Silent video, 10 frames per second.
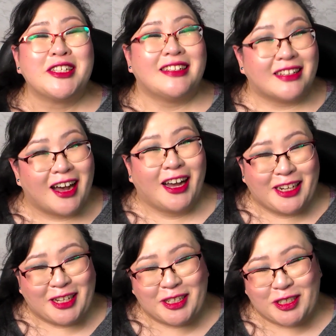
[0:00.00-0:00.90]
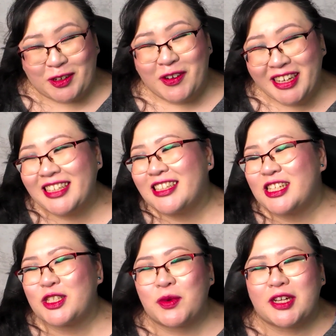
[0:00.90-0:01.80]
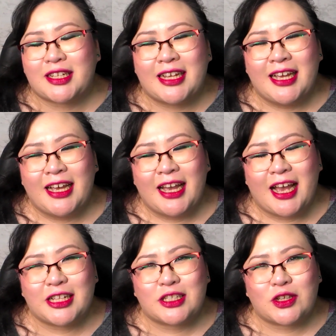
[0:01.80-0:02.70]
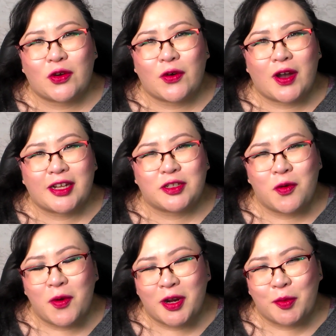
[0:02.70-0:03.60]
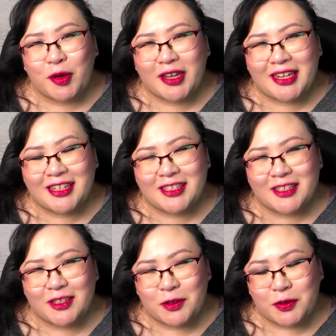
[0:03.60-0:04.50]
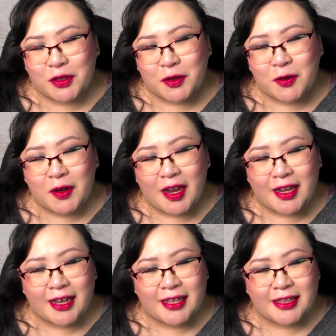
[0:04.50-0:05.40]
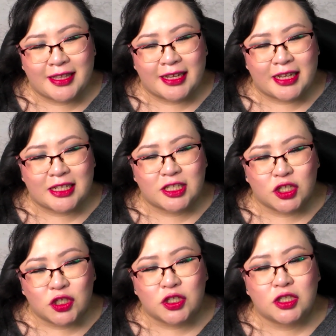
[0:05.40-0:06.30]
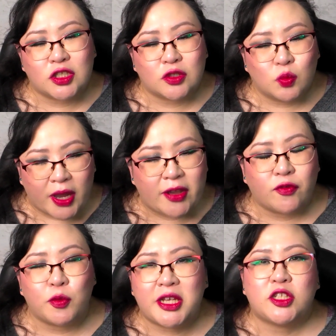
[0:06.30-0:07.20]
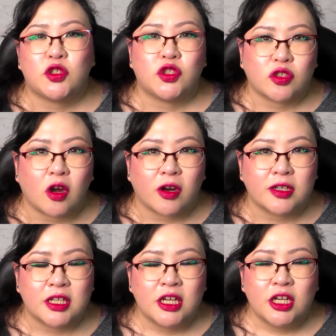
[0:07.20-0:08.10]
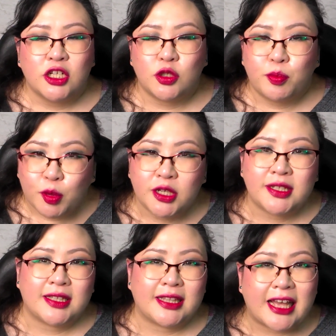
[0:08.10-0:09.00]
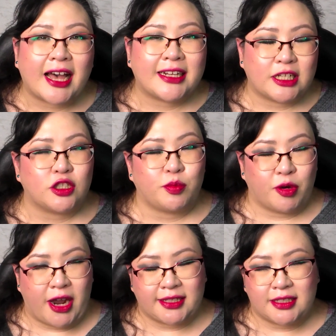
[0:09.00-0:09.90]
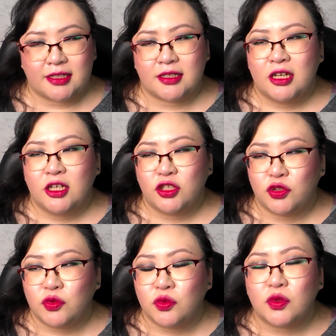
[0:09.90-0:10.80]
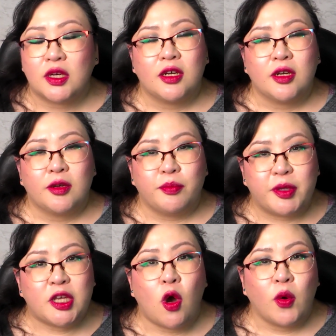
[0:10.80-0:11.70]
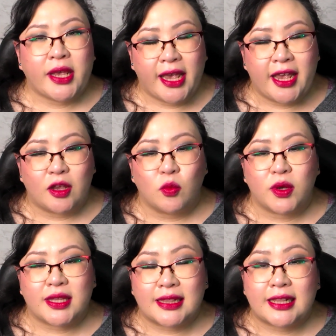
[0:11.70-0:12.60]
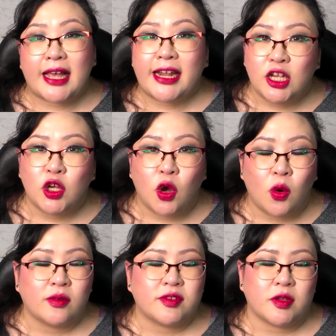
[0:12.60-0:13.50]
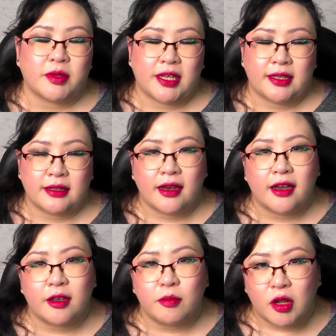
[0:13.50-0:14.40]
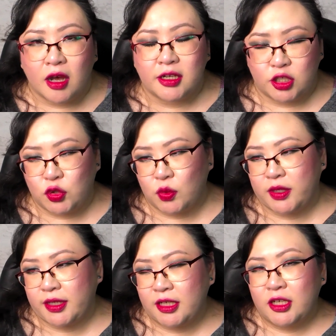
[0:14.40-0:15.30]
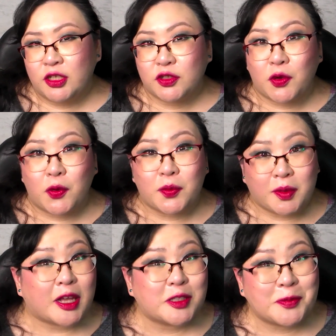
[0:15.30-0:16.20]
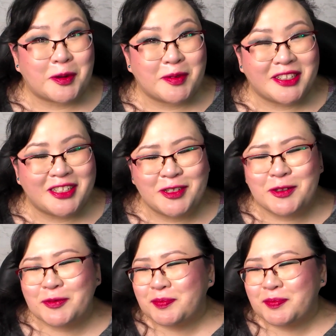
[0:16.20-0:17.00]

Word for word: not enjoying this one. And so I don't want to bring it into the new year. And I think it's a good way for me to start to put that into practice, to be okay with letting go of something that I am not enjoying. So that's what I'm going to do.